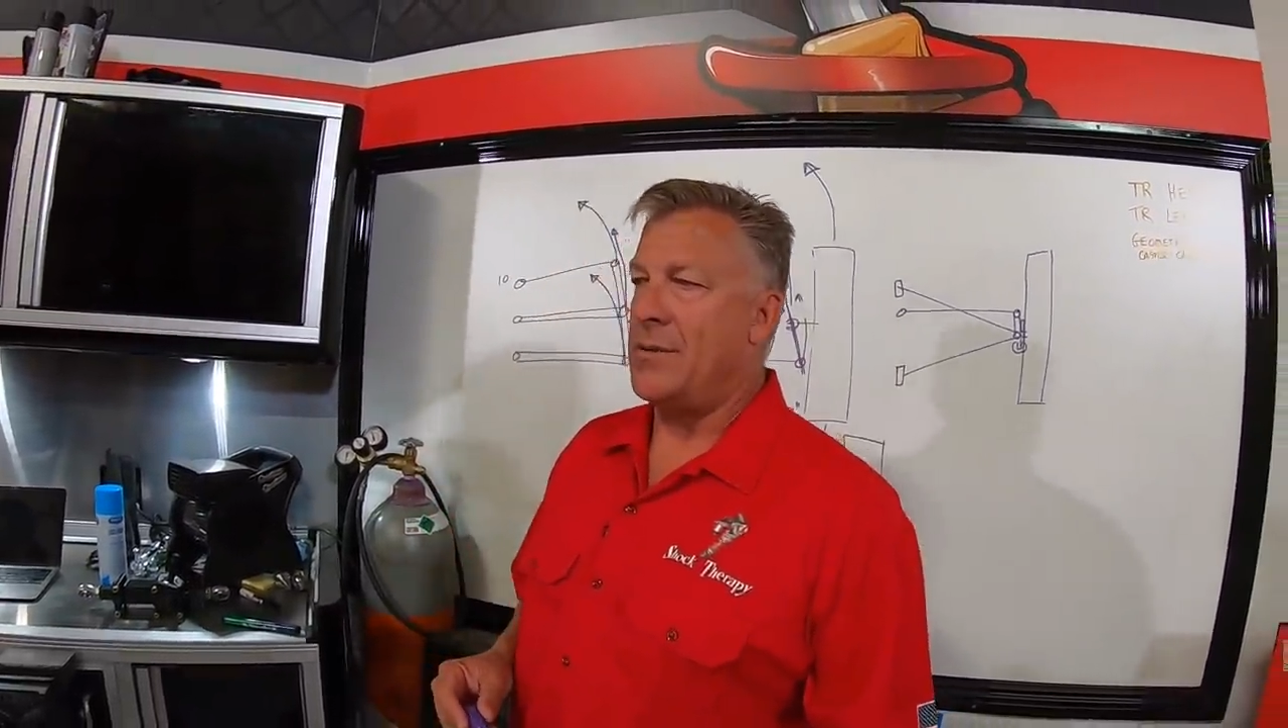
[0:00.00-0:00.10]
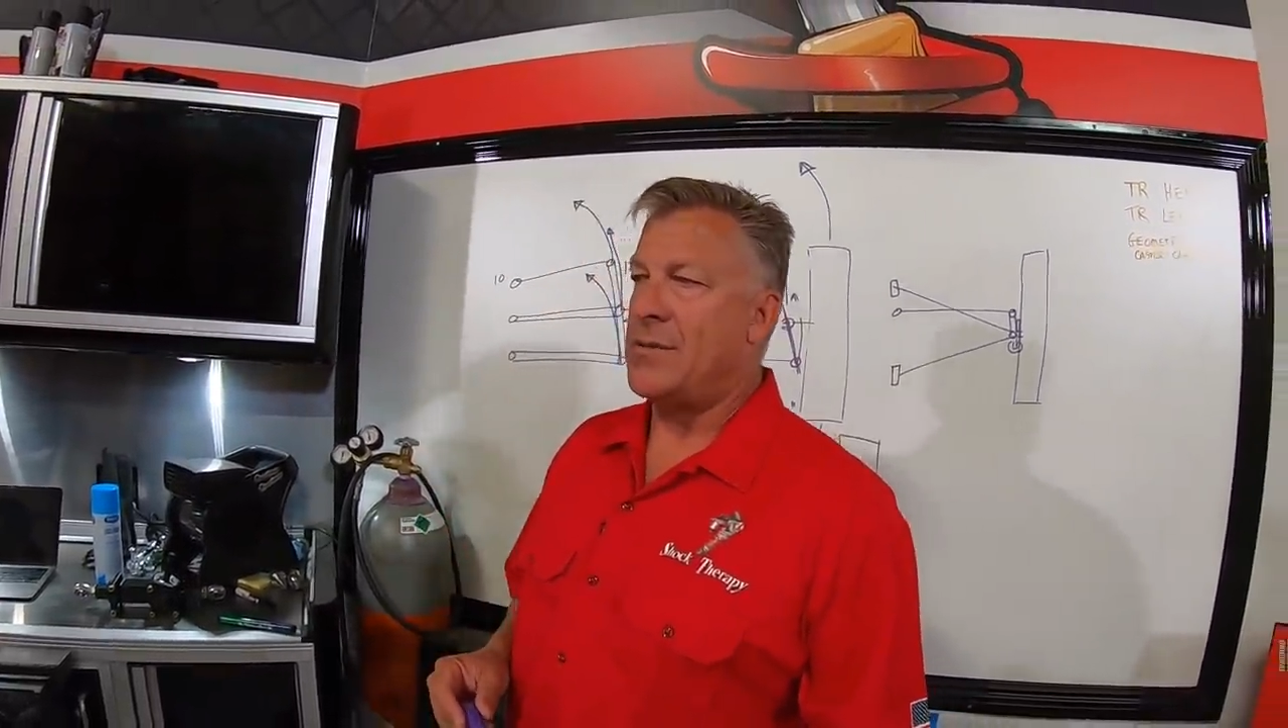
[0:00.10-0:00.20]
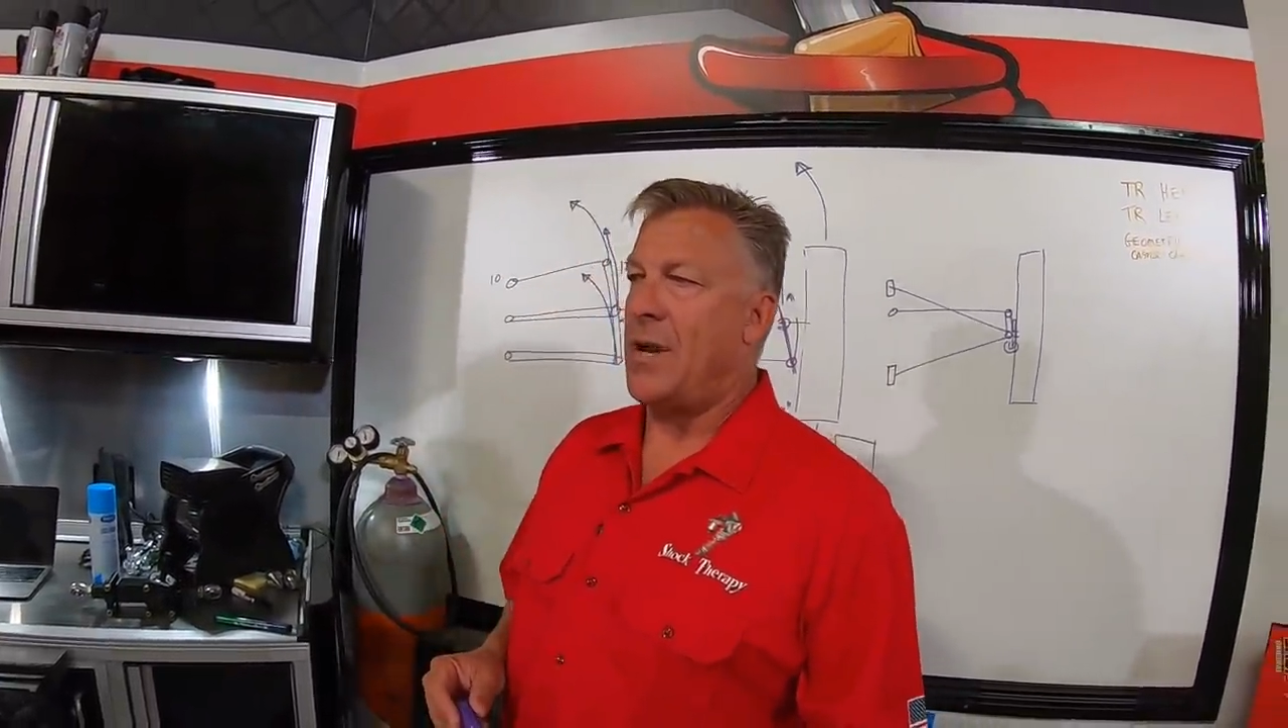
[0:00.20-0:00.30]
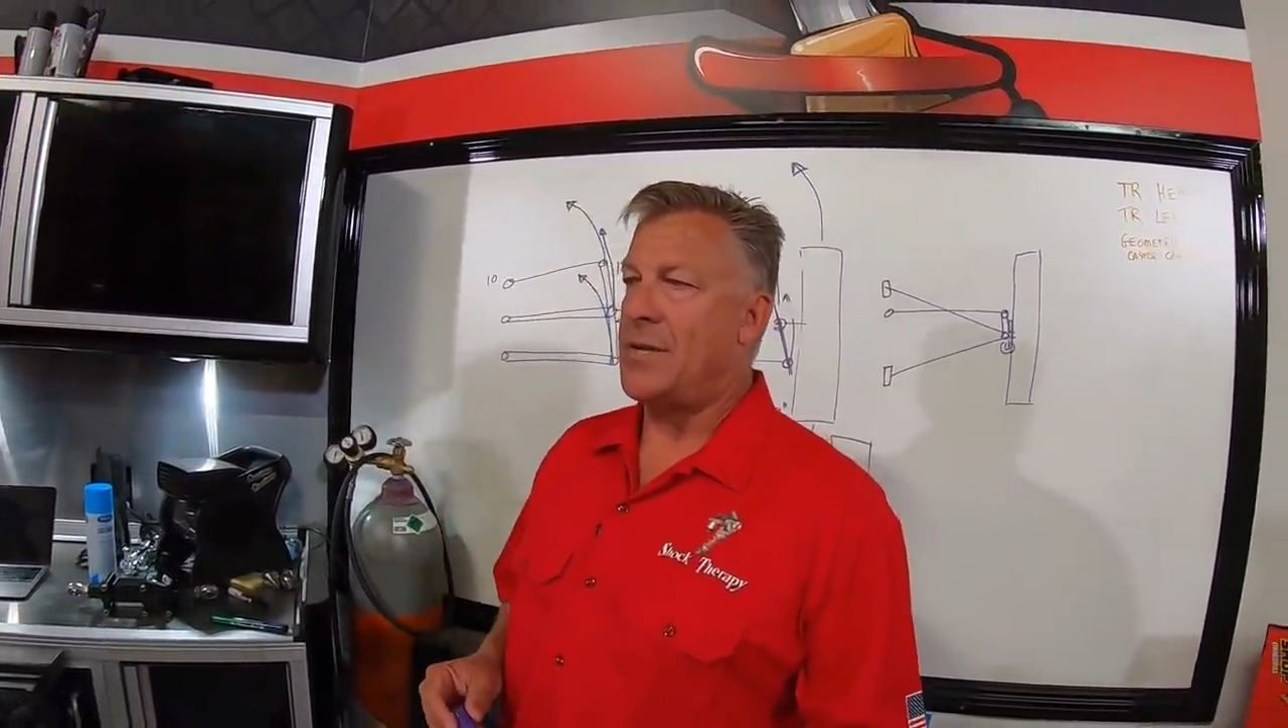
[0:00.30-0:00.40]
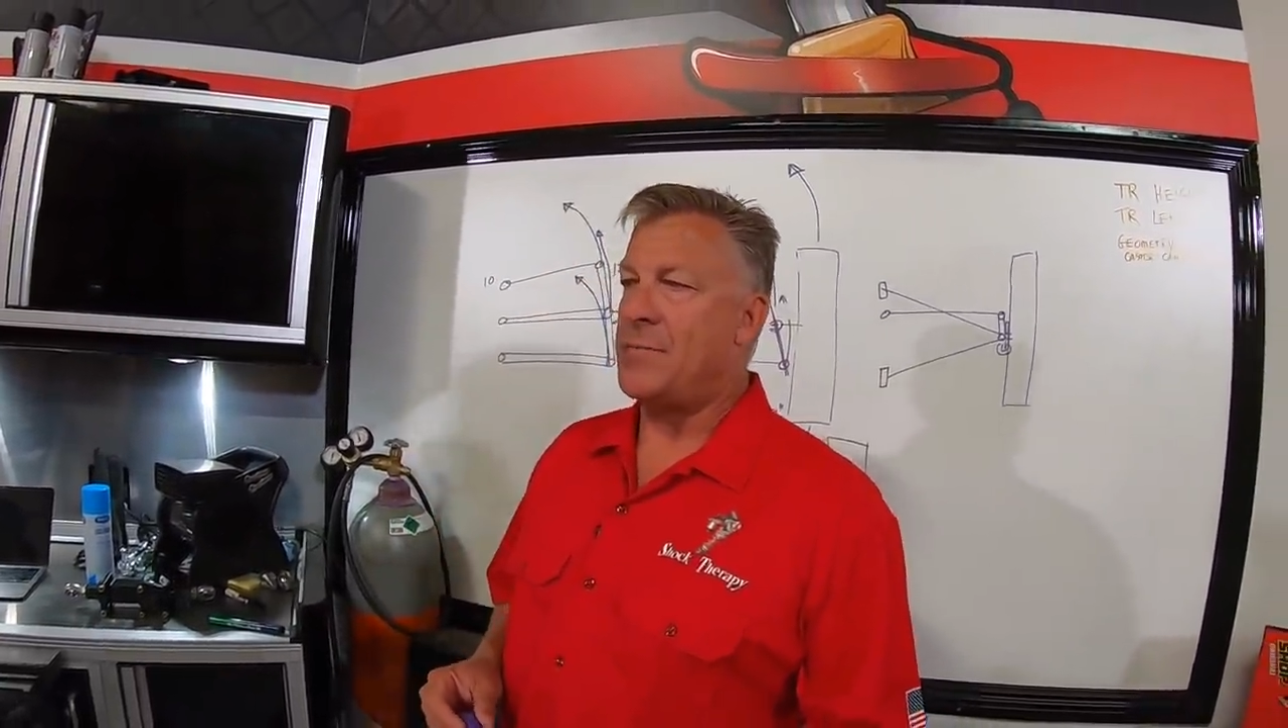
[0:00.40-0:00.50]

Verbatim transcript: to talk